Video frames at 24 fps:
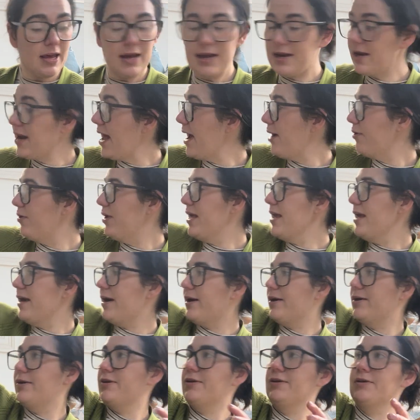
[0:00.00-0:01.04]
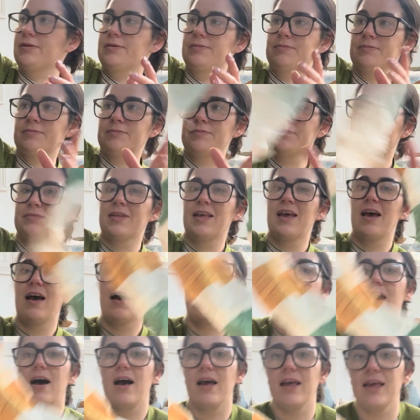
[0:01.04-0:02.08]
Now here
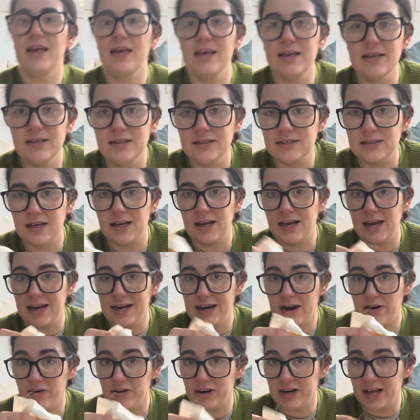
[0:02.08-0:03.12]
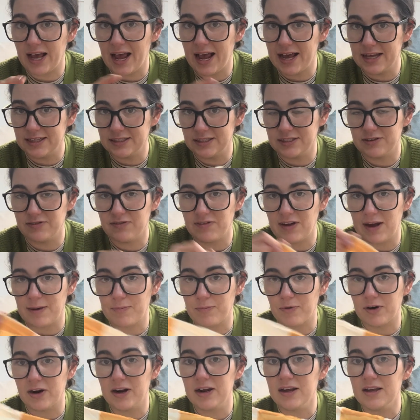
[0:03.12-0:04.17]
is a Nerida Hansen
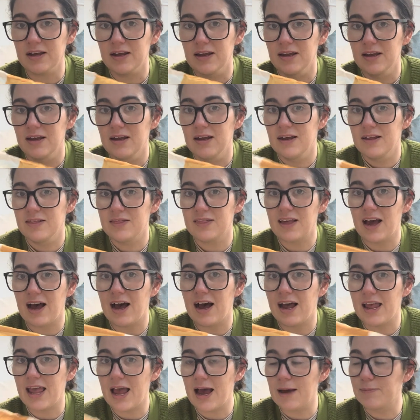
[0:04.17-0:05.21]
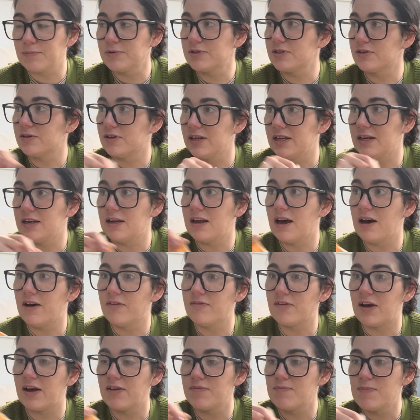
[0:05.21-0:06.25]
fabric that I absolutely love.
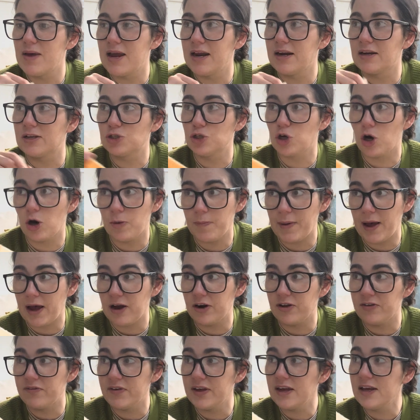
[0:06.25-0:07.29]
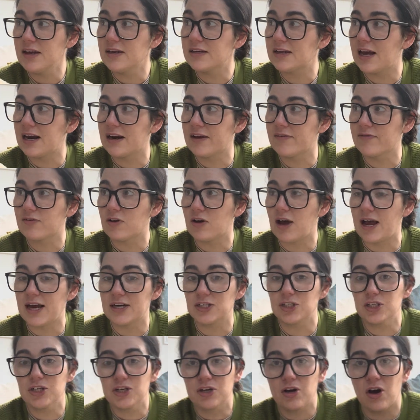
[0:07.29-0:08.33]
I've made a top out of it, and I've
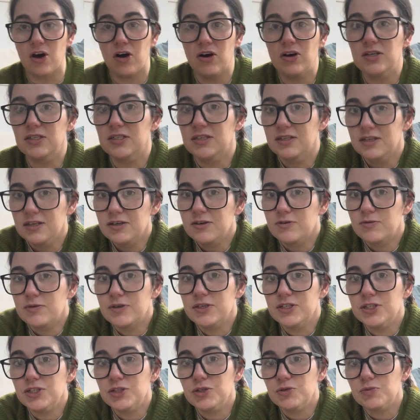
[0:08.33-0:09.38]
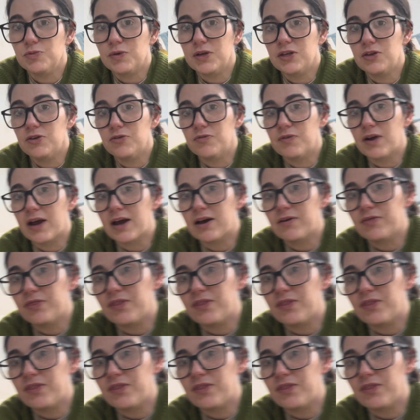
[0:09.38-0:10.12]
actually got, we just swing you around